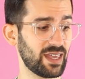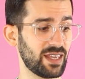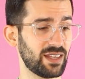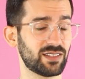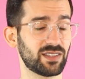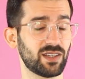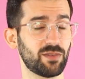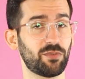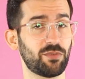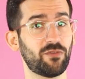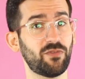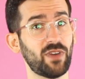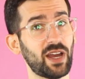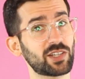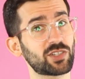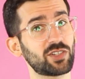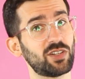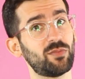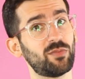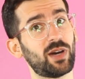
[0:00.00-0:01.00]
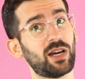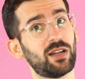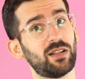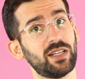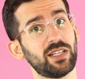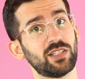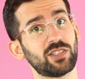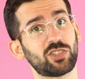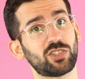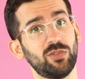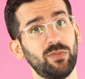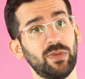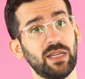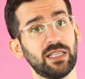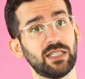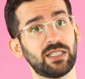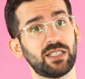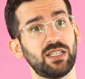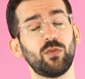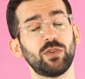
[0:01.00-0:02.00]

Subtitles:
is a professional model instrument,